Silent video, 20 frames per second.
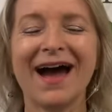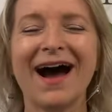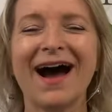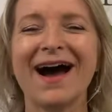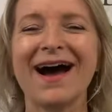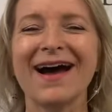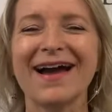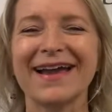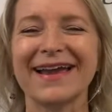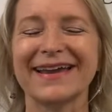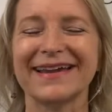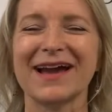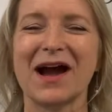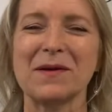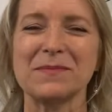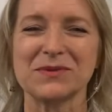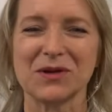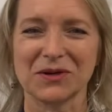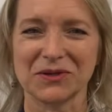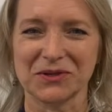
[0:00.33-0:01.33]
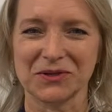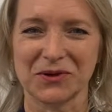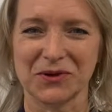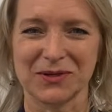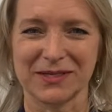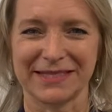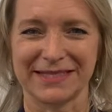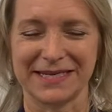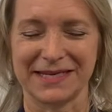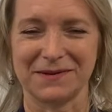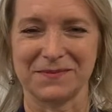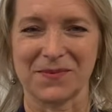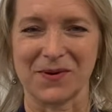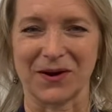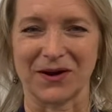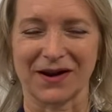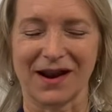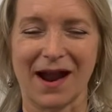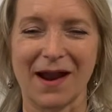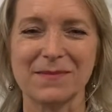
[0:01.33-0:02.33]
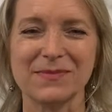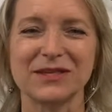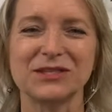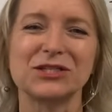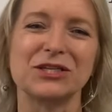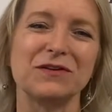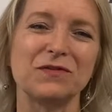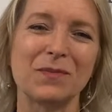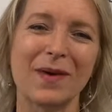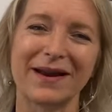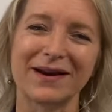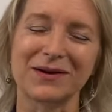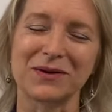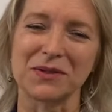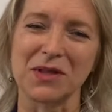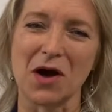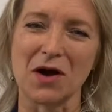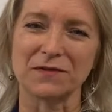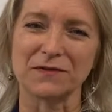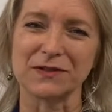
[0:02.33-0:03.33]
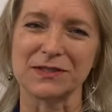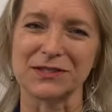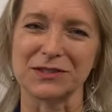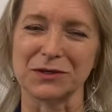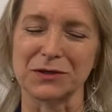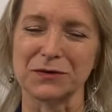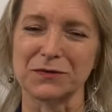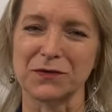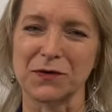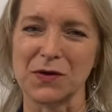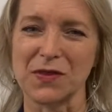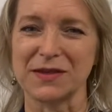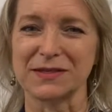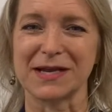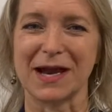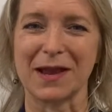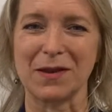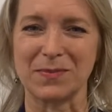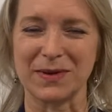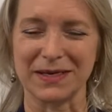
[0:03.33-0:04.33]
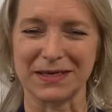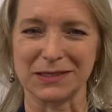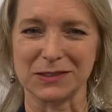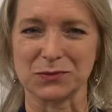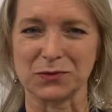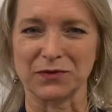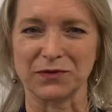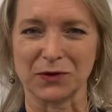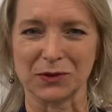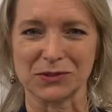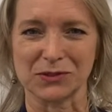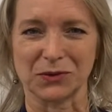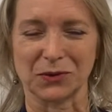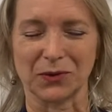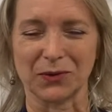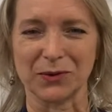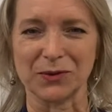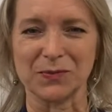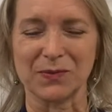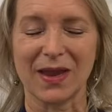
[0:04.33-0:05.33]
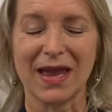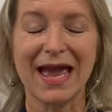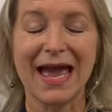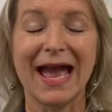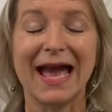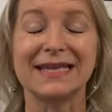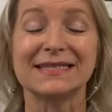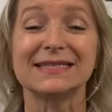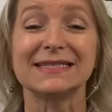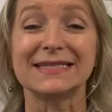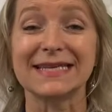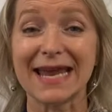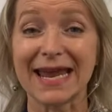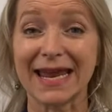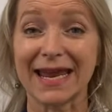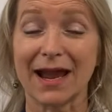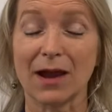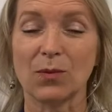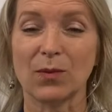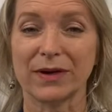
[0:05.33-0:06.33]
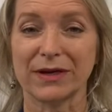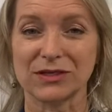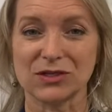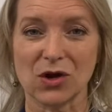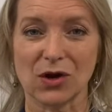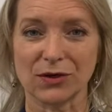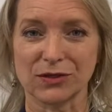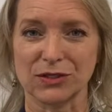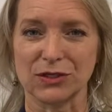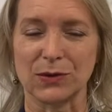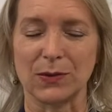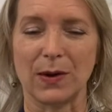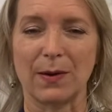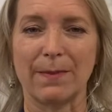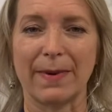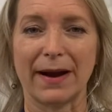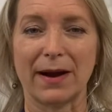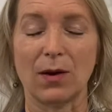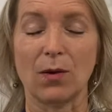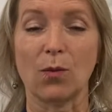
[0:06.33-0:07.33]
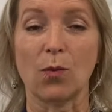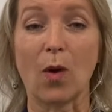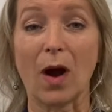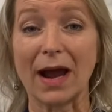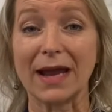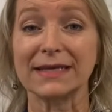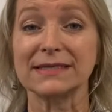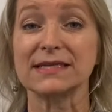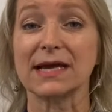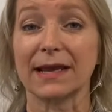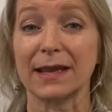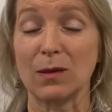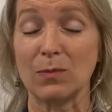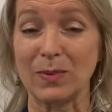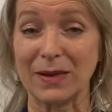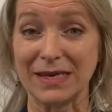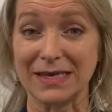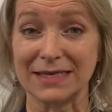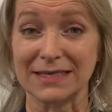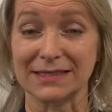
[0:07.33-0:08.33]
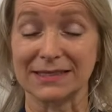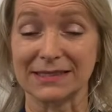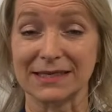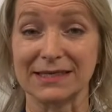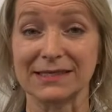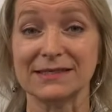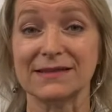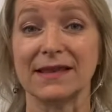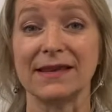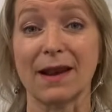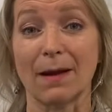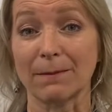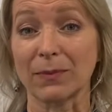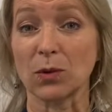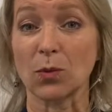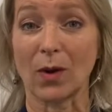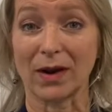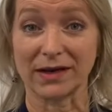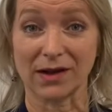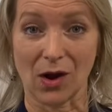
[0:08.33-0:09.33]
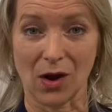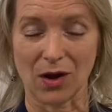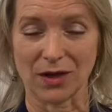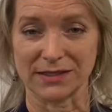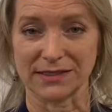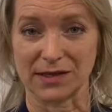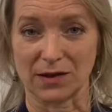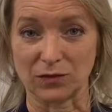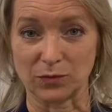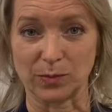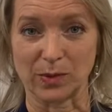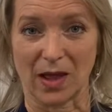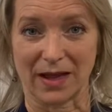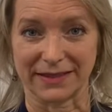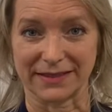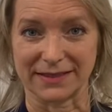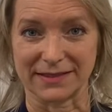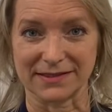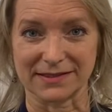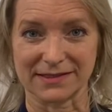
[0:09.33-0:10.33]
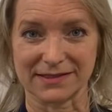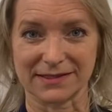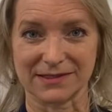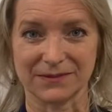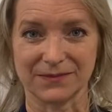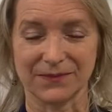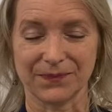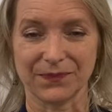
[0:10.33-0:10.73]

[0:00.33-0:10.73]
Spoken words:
Hi, I'm Dr. Christine Burke. I'm the Chief Medical Officer for the Diabetes Reversal Group. And today I want to talk to you about why diabetes is the #1 cause of blindness.